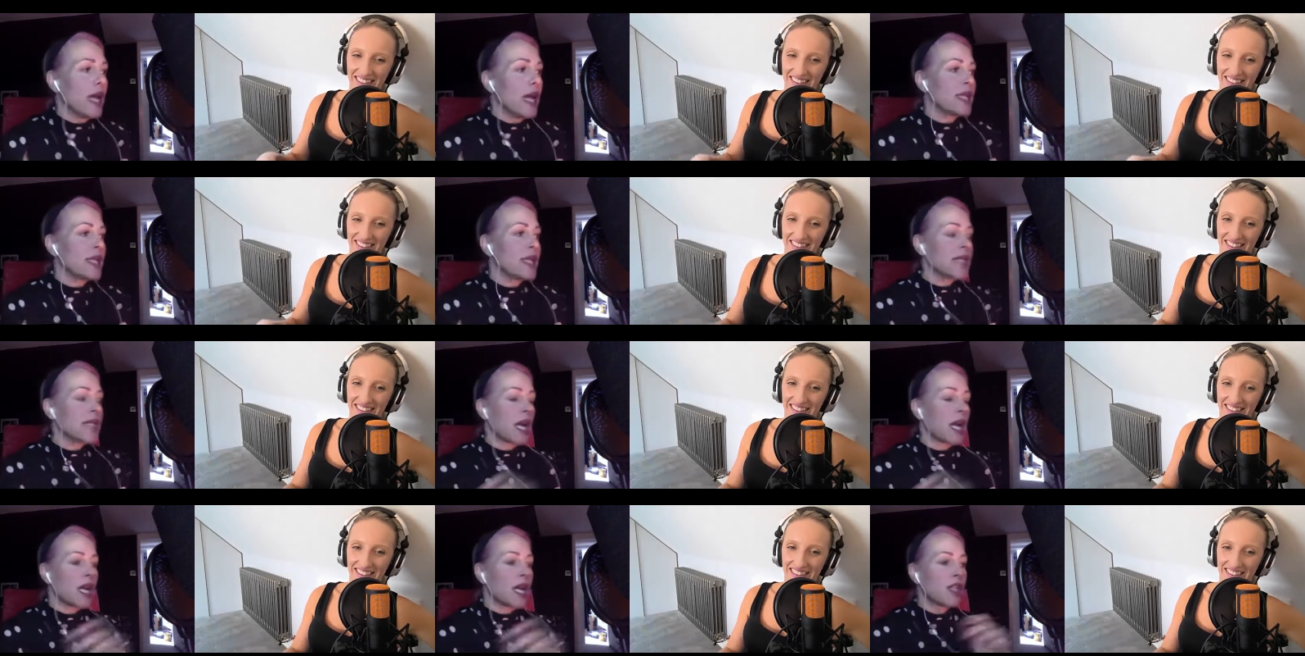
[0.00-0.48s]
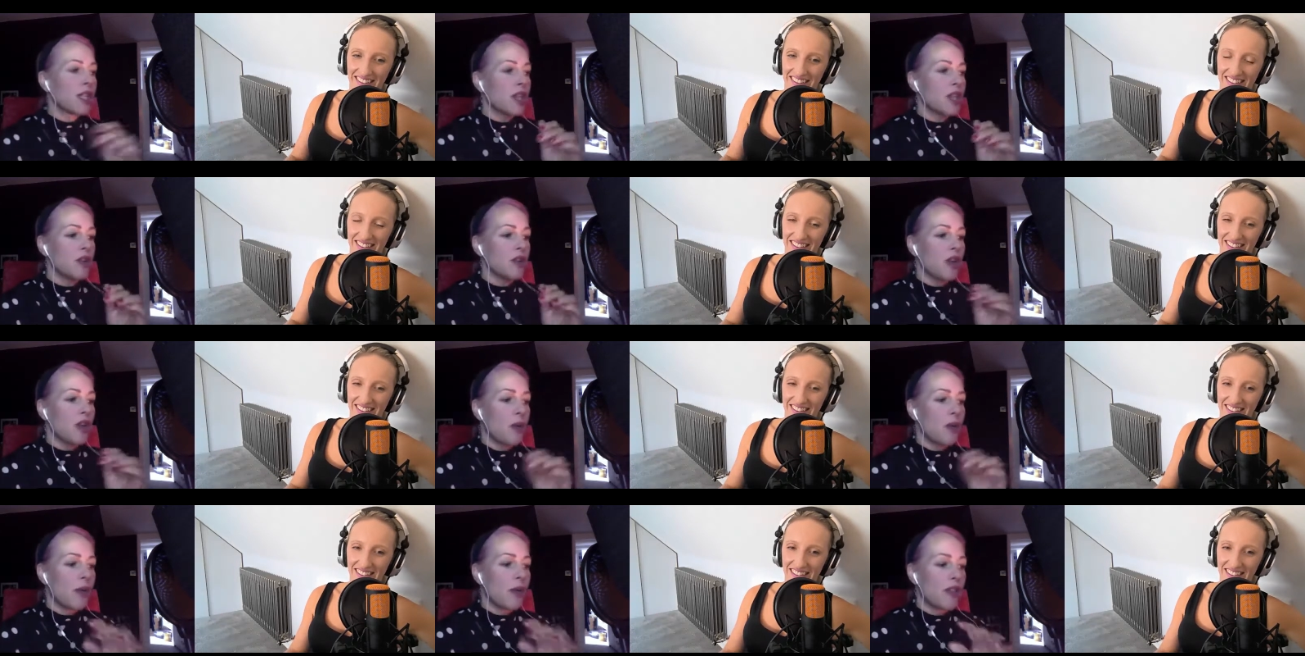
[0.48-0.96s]
Speaker 1: and I don't know
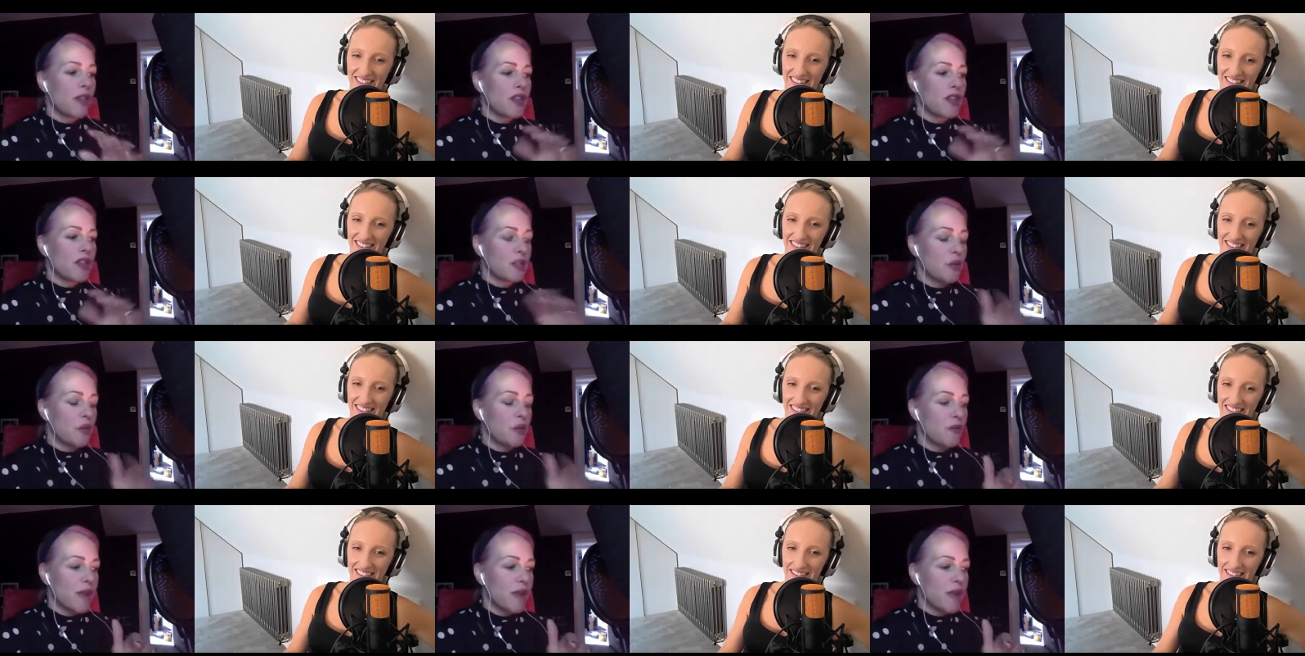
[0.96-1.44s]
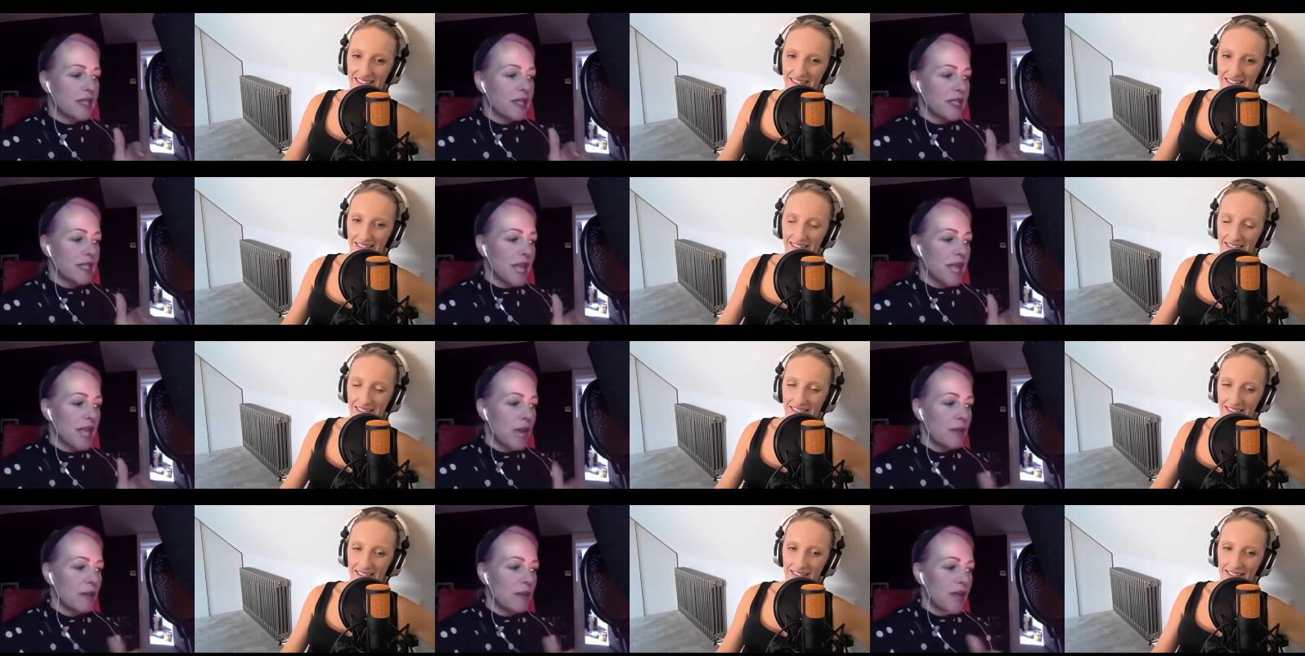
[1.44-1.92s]
whether this will resonate with
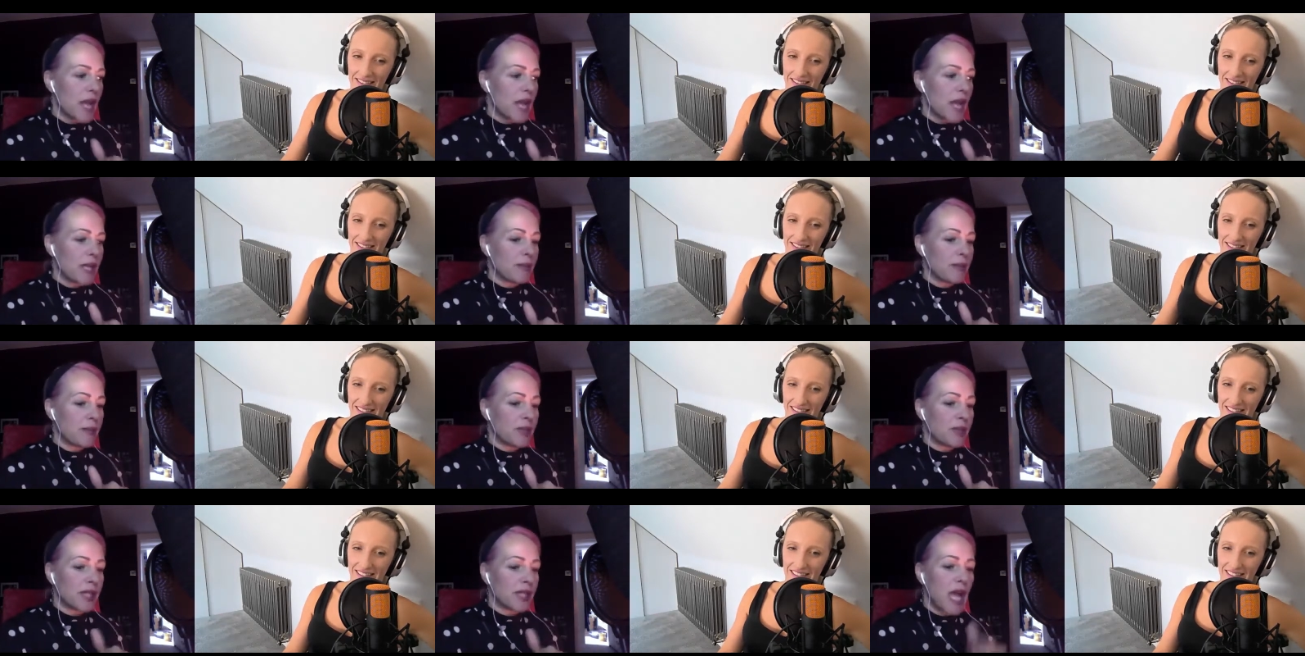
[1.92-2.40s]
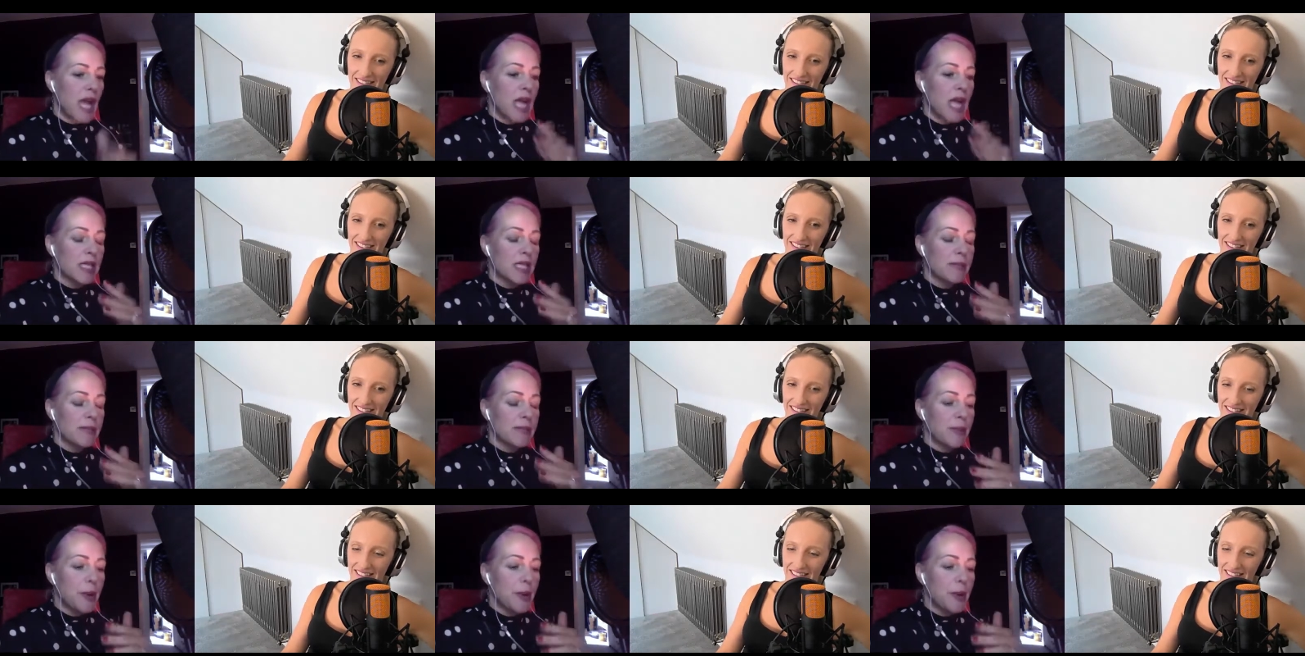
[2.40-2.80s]
anybody else, but